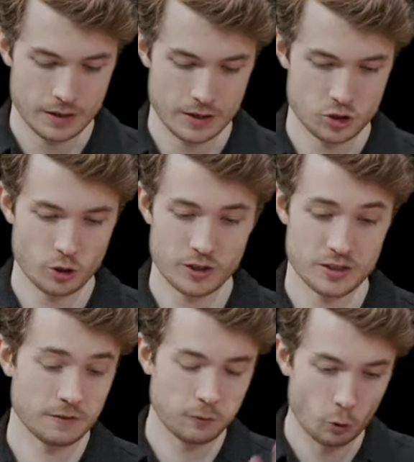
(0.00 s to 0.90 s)
a show that isn't
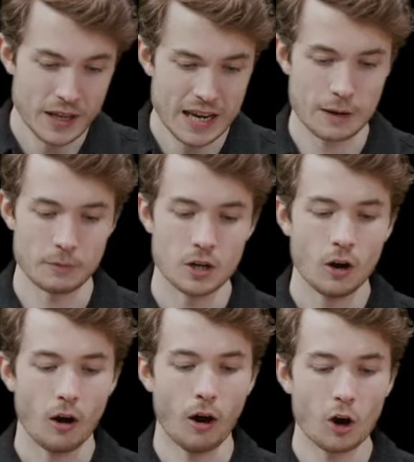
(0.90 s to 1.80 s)
the full name,
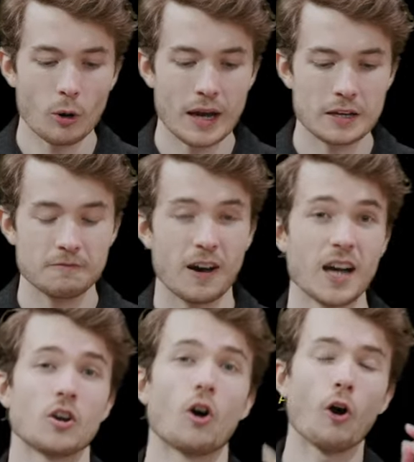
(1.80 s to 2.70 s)
I'll go ahead and
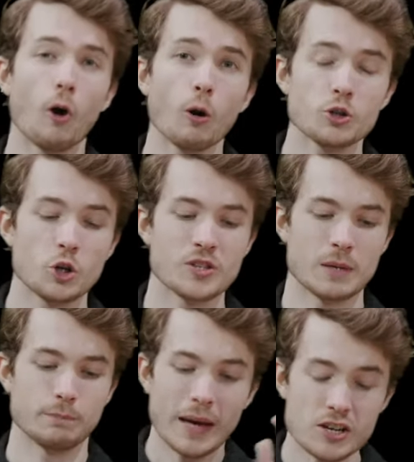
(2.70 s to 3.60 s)
find all shows
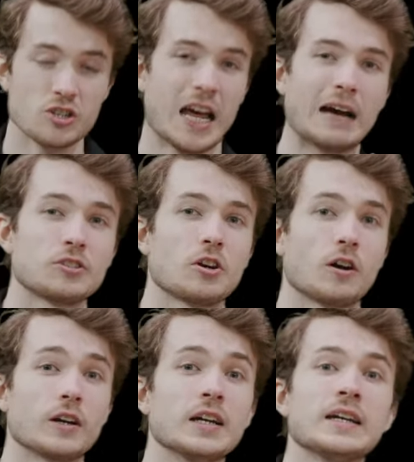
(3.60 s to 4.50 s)
that mention
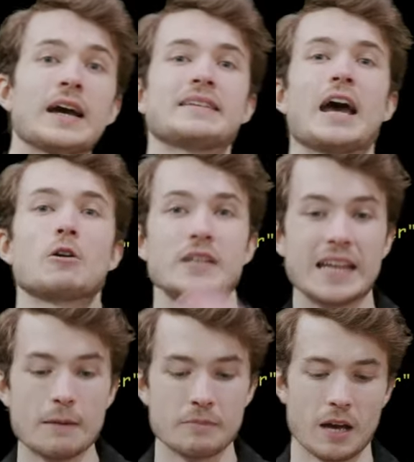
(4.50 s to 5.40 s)
Avatar and now
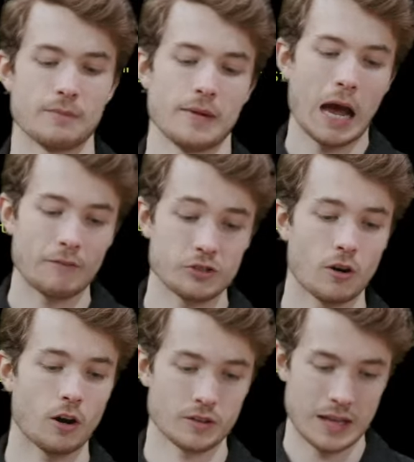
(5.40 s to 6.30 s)
name them
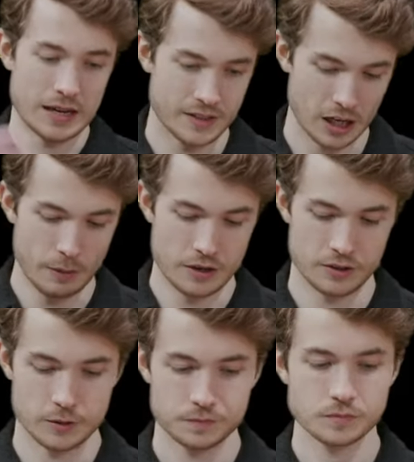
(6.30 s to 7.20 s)
Avatar The Last
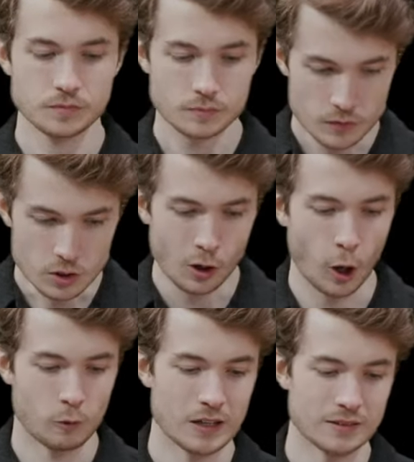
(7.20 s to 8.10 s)
Airbender.
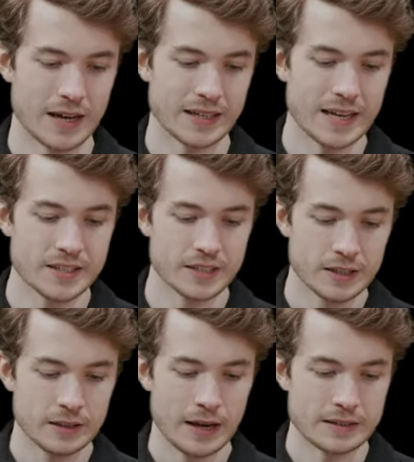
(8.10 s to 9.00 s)
I'll run line 8.
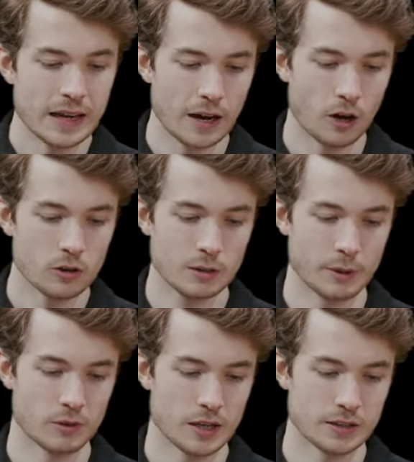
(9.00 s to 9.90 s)
And now let me
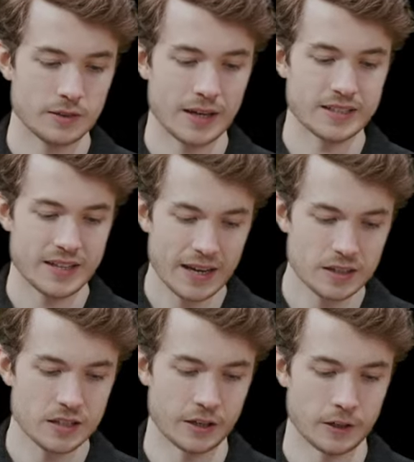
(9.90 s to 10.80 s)
run line
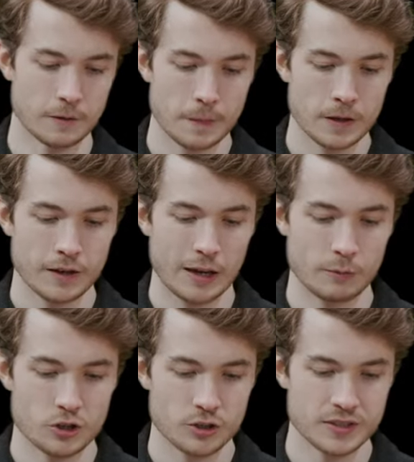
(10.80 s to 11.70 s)
10 here, and
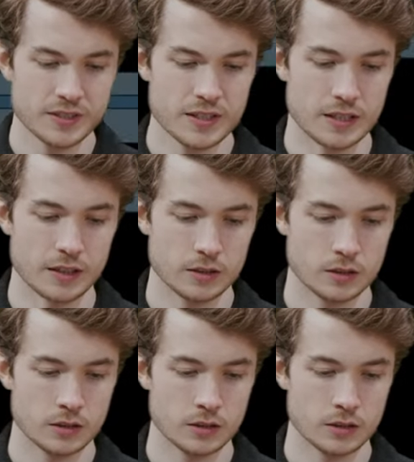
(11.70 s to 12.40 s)
we should see,